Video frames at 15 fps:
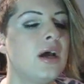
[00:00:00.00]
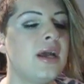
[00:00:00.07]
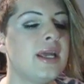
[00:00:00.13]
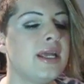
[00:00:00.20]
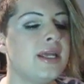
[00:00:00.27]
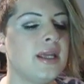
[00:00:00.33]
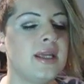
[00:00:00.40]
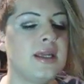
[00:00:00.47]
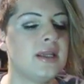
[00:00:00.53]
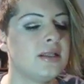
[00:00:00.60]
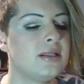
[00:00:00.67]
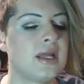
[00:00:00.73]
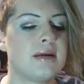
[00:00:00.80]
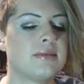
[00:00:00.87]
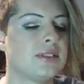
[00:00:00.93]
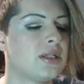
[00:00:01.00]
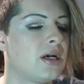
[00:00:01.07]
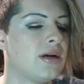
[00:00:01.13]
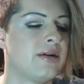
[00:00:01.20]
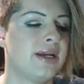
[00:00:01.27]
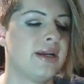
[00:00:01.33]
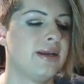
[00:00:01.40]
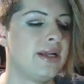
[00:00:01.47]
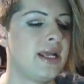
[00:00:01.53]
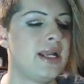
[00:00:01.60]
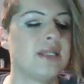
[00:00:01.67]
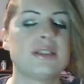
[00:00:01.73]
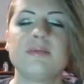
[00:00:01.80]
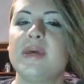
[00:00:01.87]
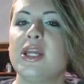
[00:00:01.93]
He, I'm sorry. It
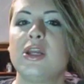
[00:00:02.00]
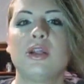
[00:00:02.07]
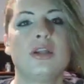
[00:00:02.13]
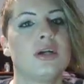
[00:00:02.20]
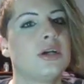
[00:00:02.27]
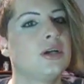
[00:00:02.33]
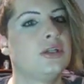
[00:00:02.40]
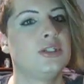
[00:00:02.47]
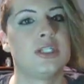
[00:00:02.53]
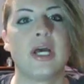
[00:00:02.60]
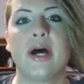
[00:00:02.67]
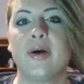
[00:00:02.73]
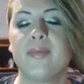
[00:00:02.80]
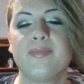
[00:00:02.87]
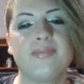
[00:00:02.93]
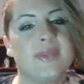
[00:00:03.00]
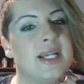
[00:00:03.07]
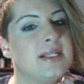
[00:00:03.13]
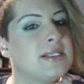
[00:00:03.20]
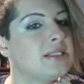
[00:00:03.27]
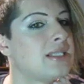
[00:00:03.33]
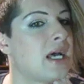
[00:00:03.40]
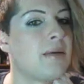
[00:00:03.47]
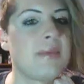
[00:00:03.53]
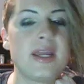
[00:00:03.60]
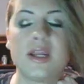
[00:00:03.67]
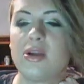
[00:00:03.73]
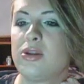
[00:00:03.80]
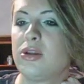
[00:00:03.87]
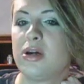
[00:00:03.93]
doesn't make you look good, Joe. It does not
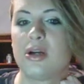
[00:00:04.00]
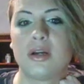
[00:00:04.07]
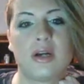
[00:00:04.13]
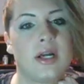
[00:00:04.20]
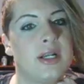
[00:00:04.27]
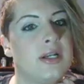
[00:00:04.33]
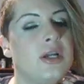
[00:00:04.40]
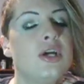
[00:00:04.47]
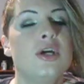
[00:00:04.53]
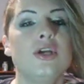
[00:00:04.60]
make you look good.